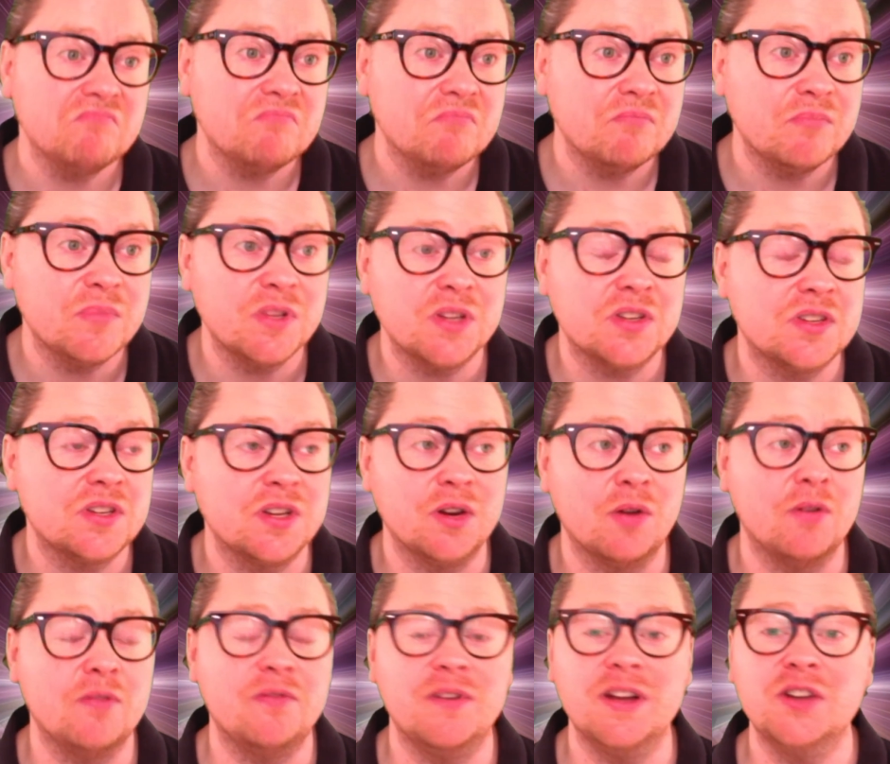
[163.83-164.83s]

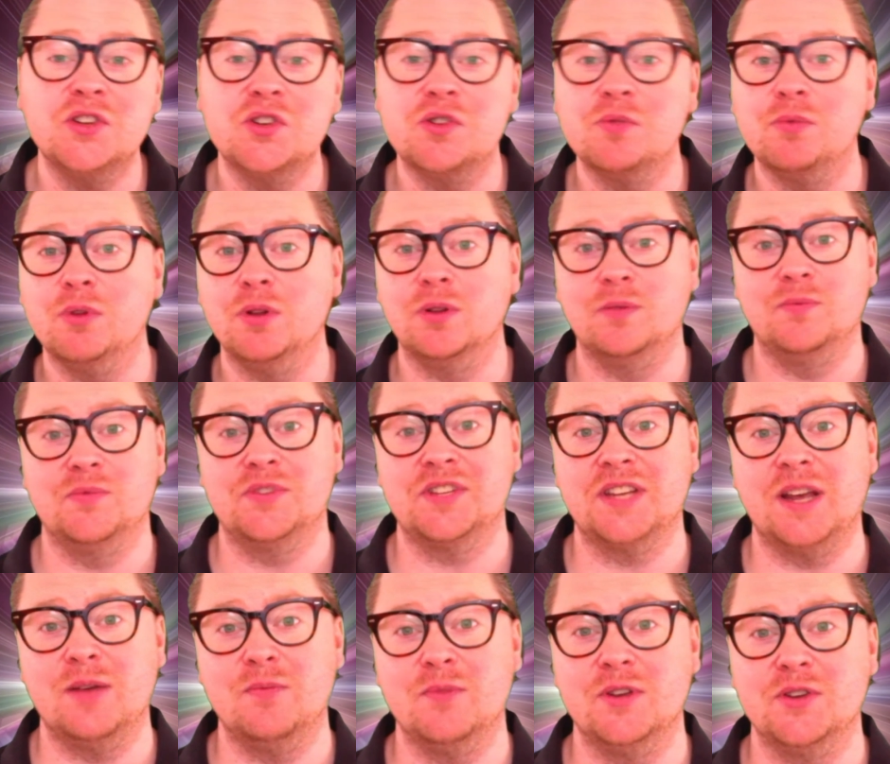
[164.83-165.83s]
a vegetable
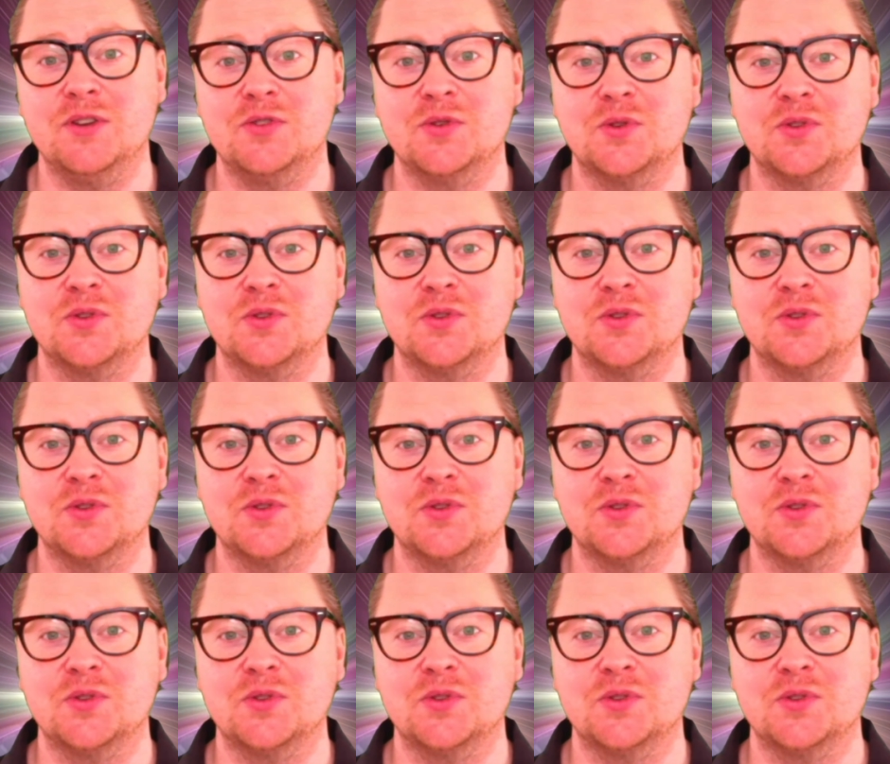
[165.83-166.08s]
sandwich or